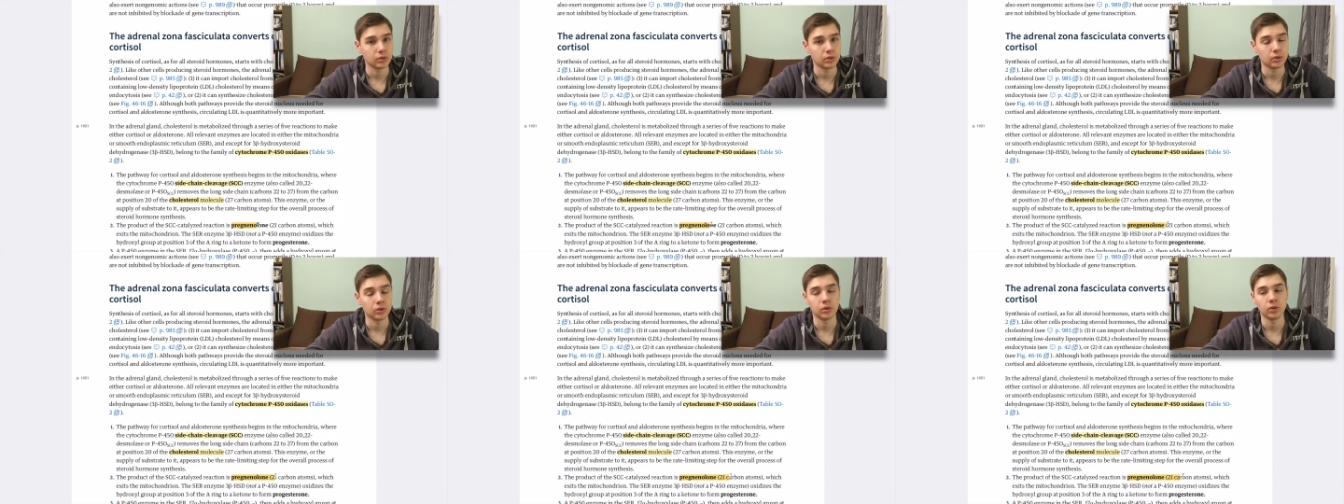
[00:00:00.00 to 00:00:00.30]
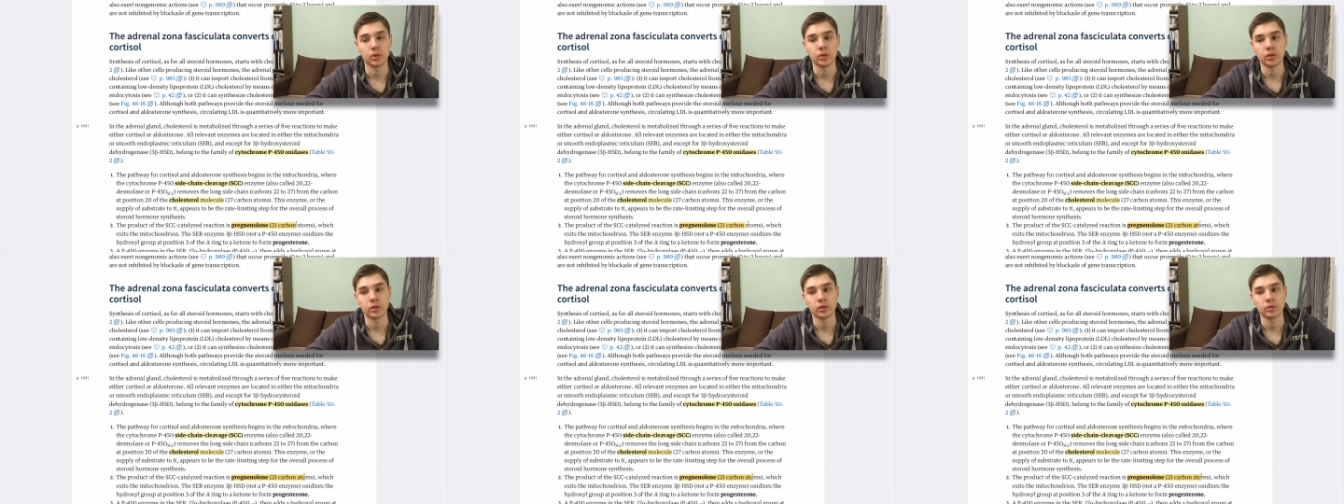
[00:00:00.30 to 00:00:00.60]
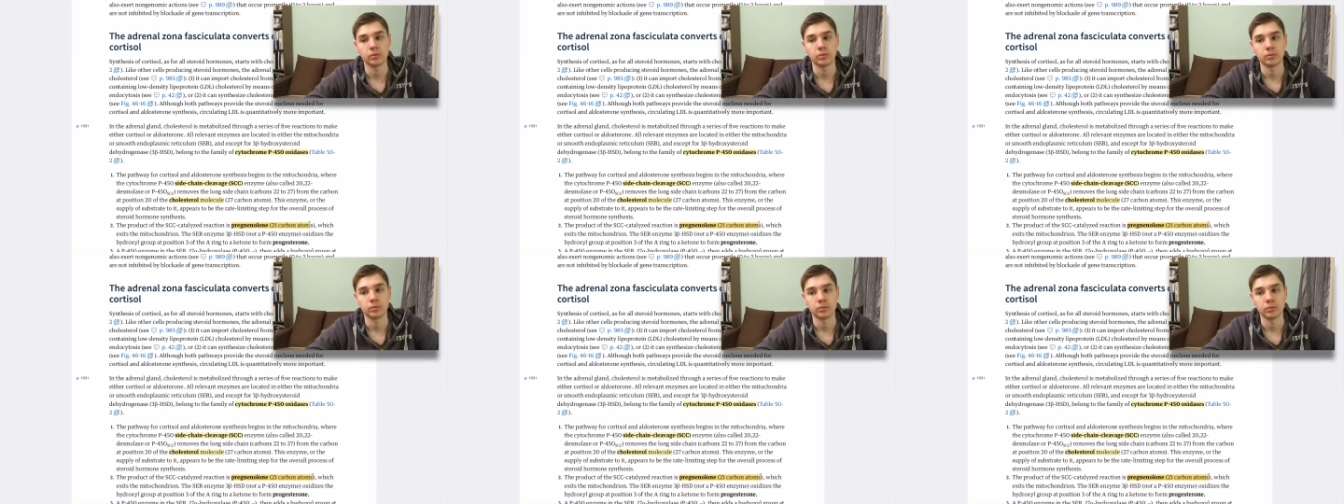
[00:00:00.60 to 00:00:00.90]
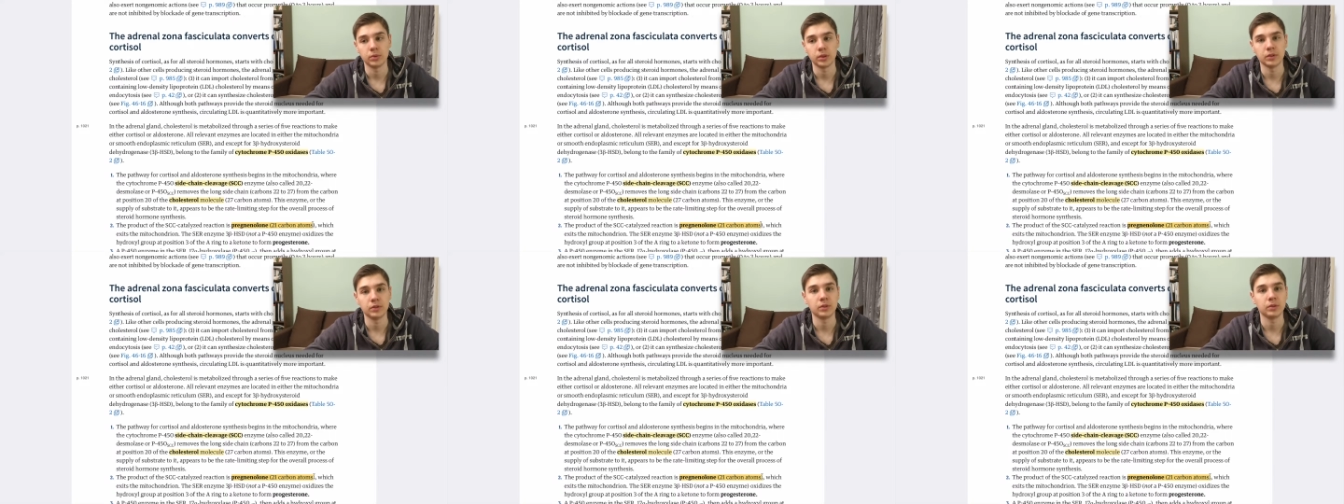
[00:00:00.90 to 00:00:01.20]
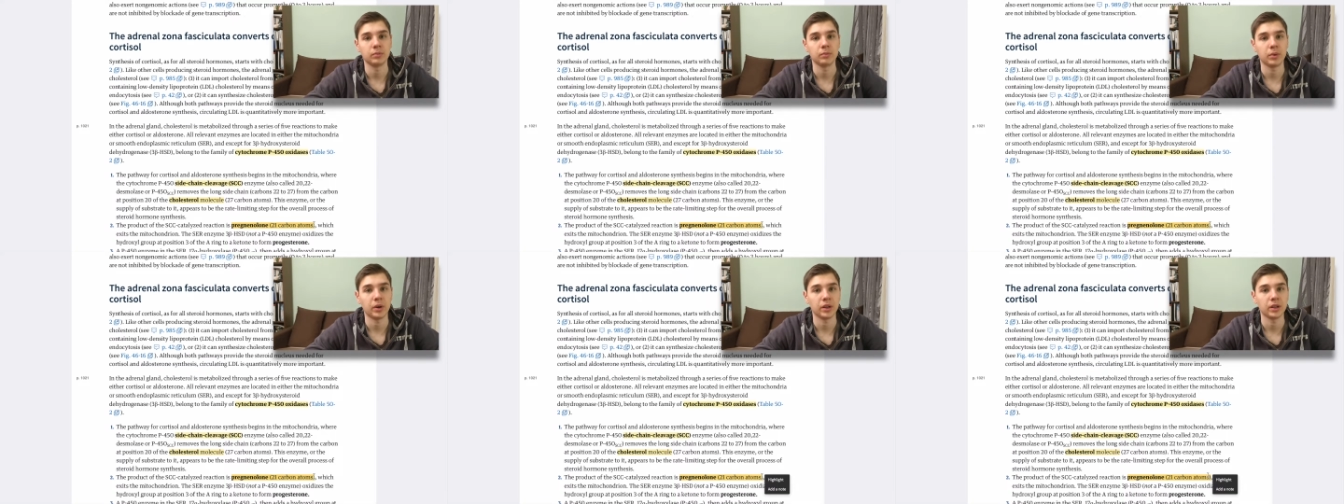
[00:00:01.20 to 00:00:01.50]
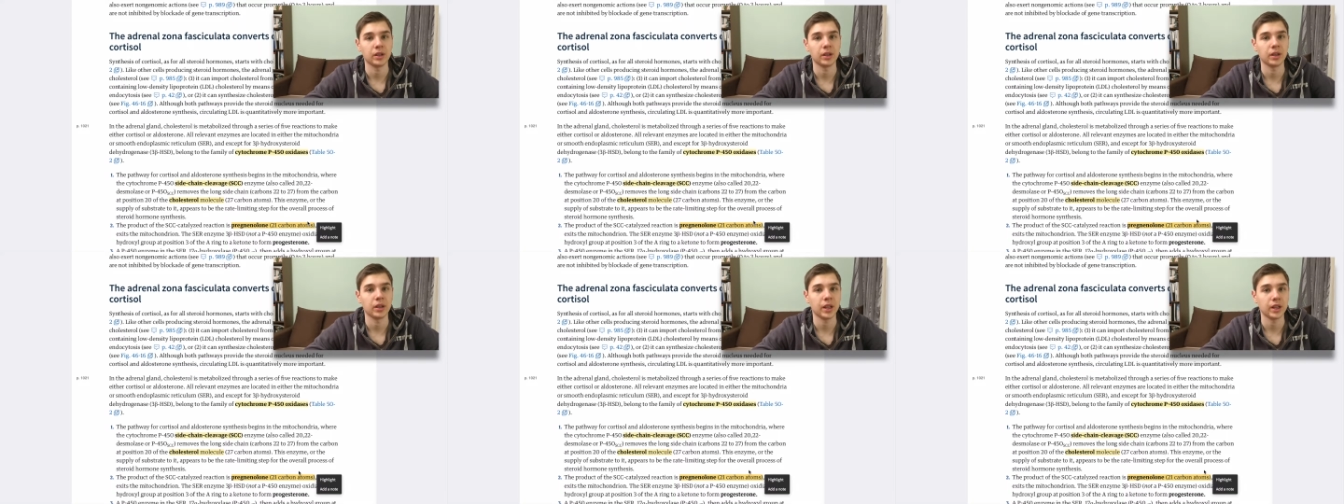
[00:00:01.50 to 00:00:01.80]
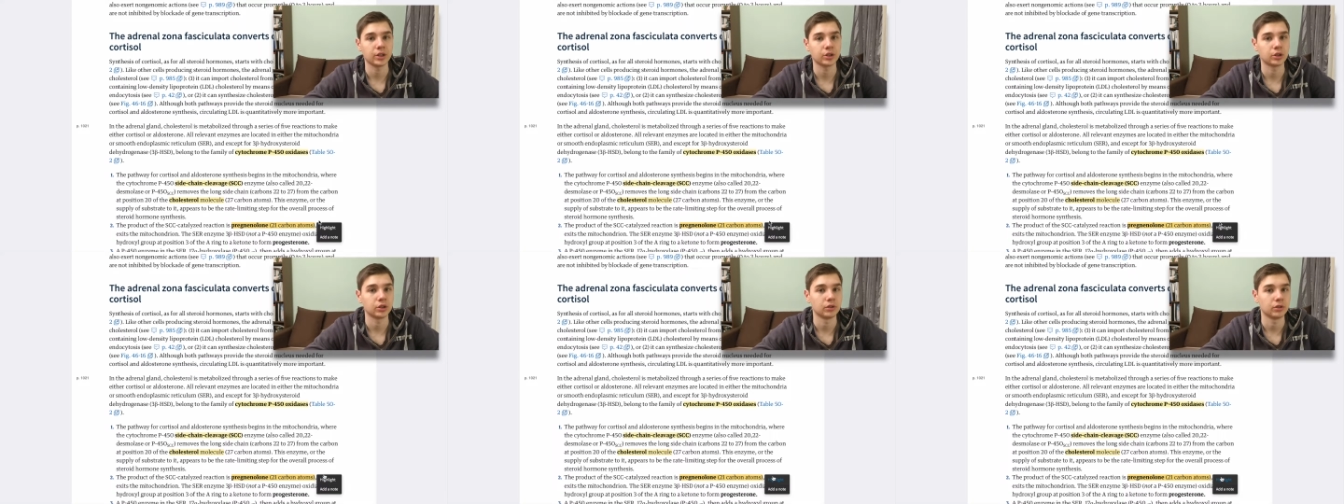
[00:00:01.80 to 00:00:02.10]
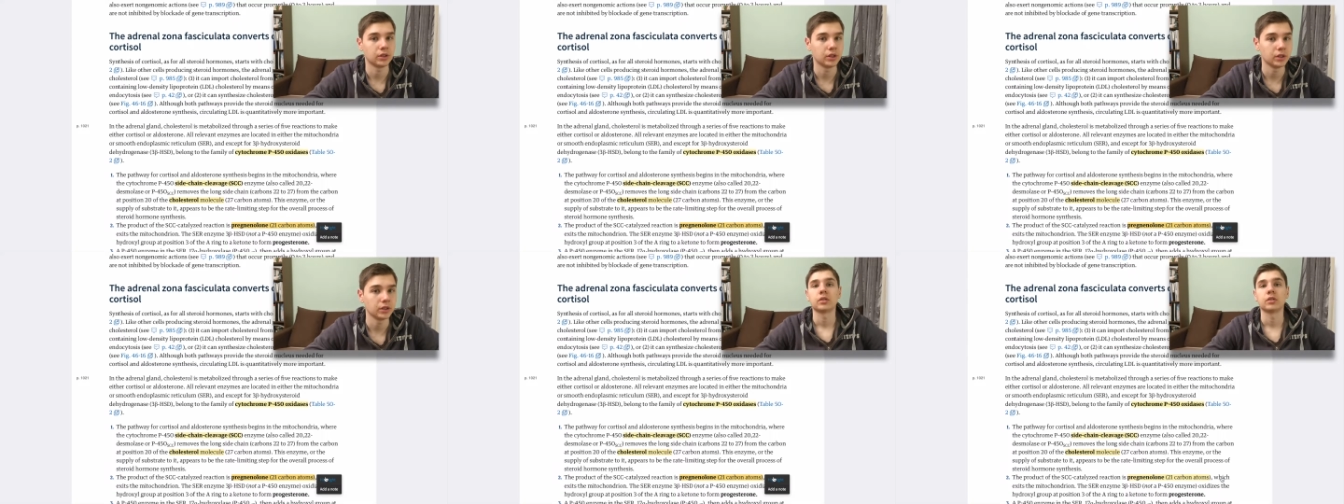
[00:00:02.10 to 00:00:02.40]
or even by the lecturer.